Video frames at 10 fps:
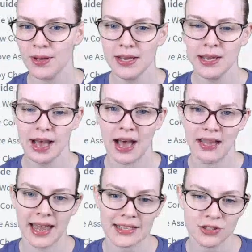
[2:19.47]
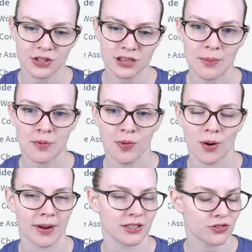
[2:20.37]
last Tuesday before
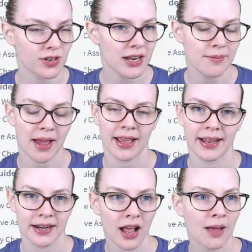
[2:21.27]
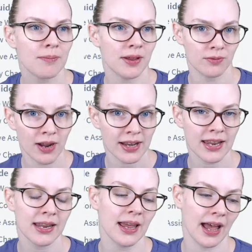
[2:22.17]
my stream, I got it up and
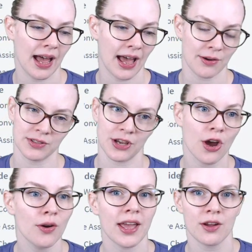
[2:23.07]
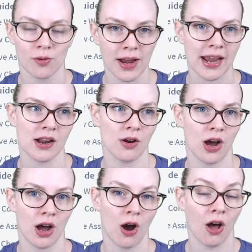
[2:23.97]
running, and I was like, okay, great.
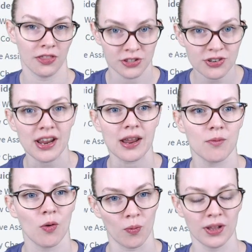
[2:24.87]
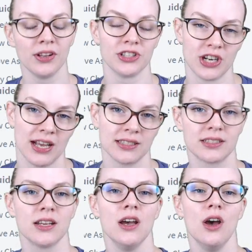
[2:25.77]
On the stream, we'll just
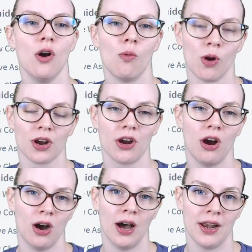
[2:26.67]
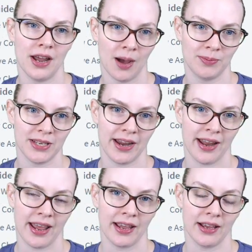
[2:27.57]
work on
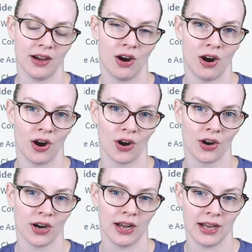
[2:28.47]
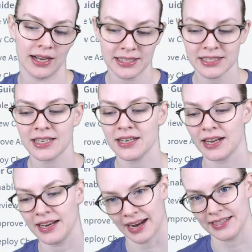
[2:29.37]
updating our assistant and
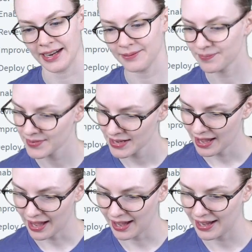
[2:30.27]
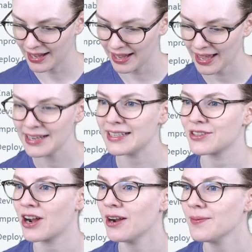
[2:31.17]
connecting it. Hi, Dandocar.